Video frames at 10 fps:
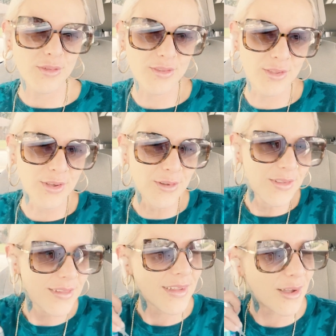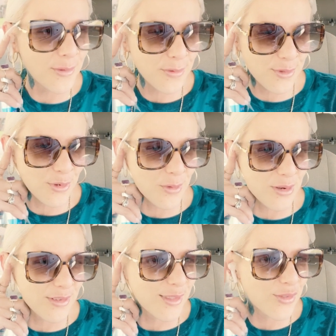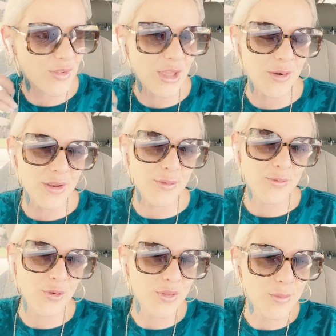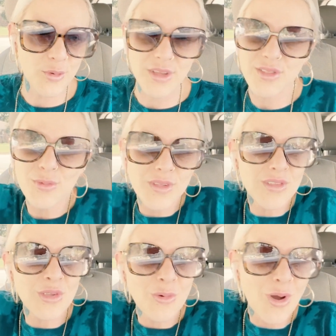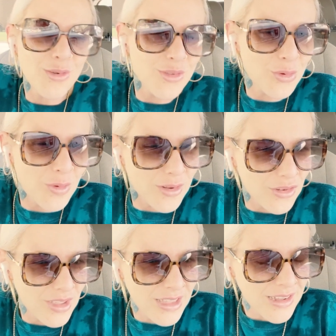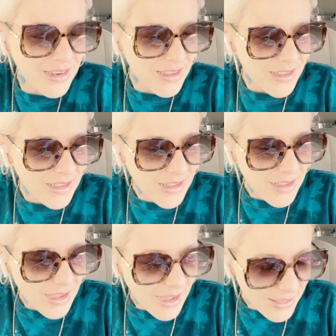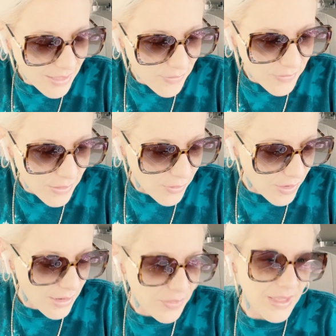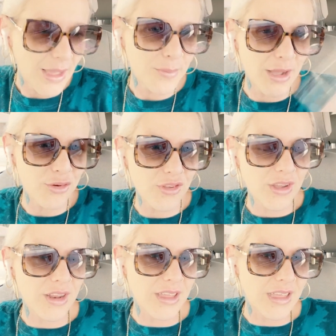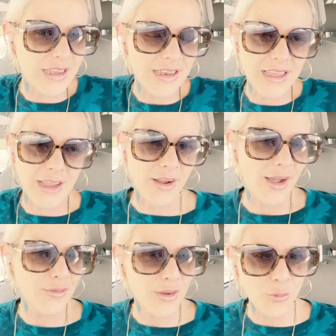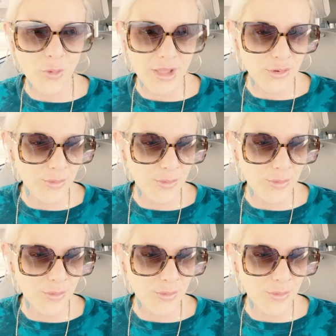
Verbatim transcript: still, I hope you're still watching this video. And if for some crazy reason you are still watching it, I love you. And I think I'm actually going to end it here. I've done way too